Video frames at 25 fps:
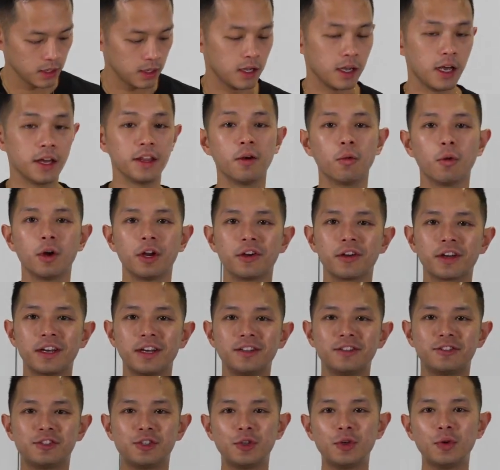And then what you're
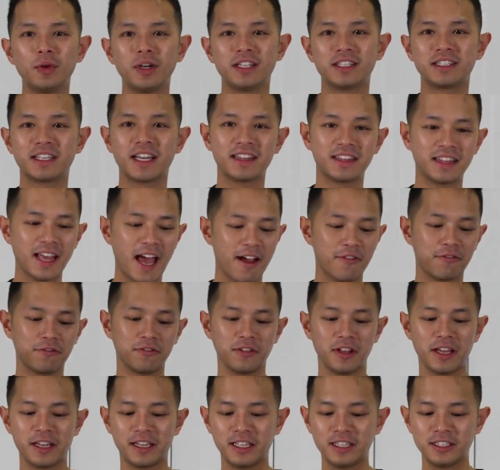gonna do is get that
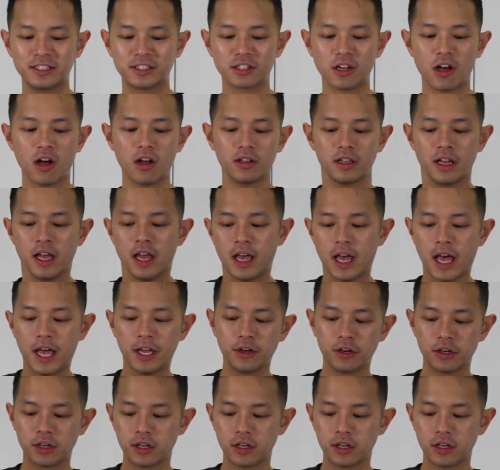flaky salt and you're